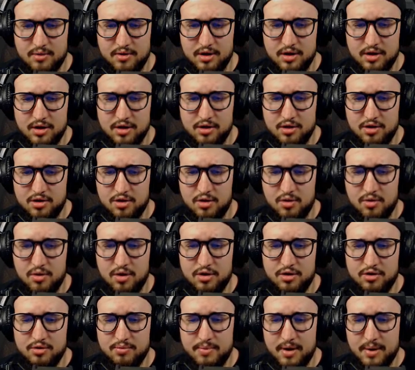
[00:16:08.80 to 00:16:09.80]
to go under
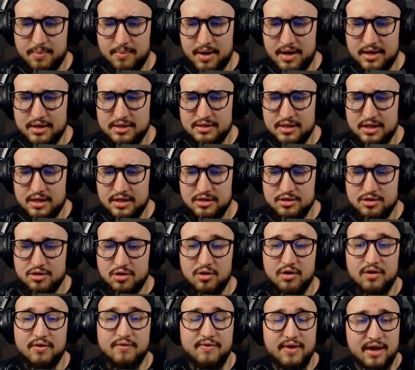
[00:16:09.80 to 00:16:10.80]
my mic settings, go to
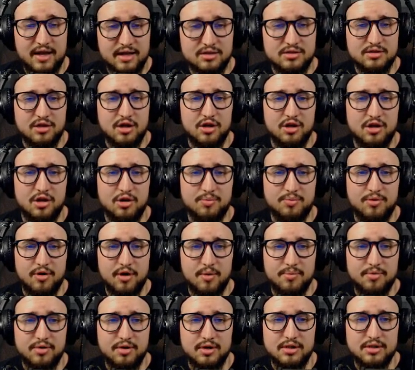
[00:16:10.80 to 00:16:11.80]
advanced audio
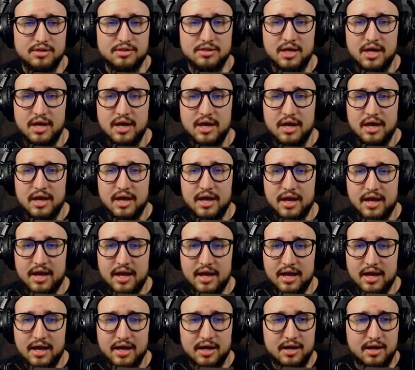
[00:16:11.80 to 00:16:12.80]
properties,
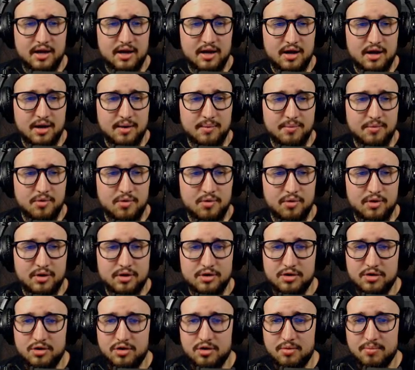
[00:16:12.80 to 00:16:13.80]
and I'm going to
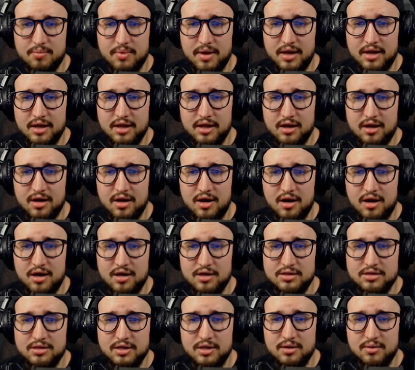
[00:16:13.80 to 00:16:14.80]
go to mic and aux,
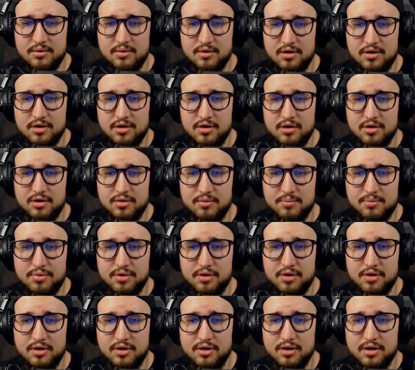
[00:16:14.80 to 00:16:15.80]
and I'm going to
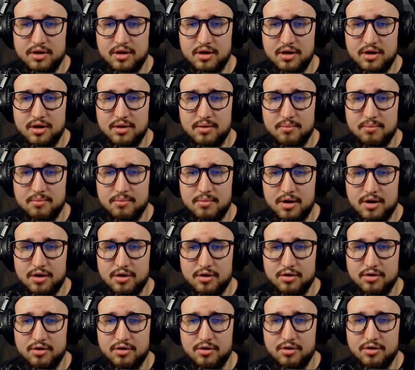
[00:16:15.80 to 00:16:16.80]
put
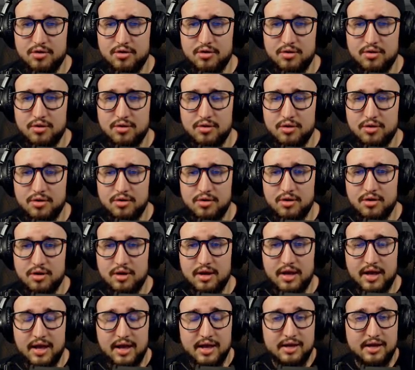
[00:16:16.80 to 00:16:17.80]
monitor
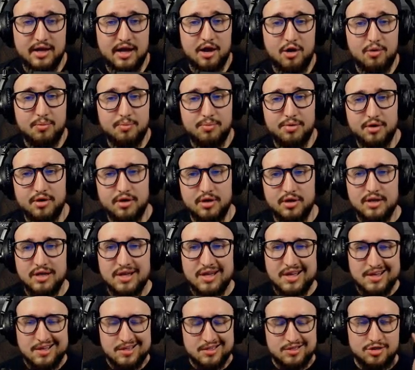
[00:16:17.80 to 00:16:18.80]
and output.
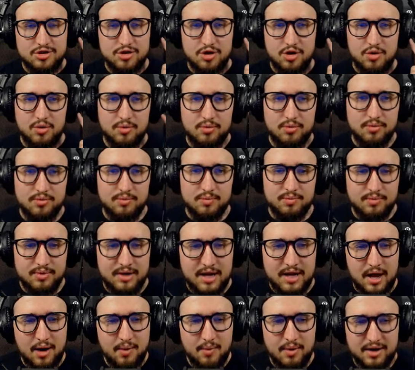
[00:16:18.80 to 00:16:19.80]
So
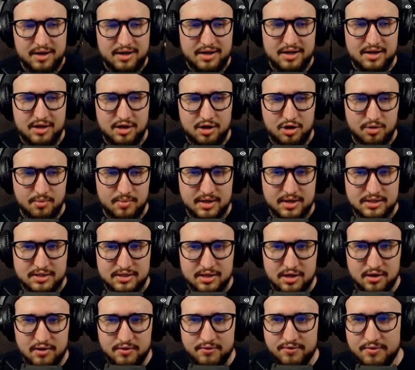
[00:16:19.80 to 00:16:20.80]
now I can hear
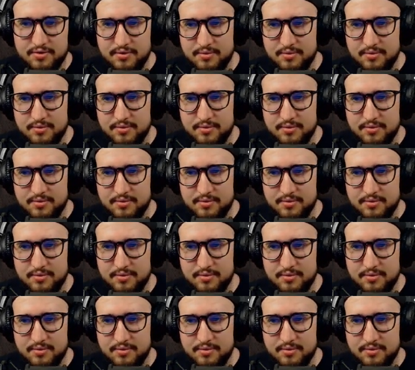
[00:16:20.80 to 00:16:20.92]
myself.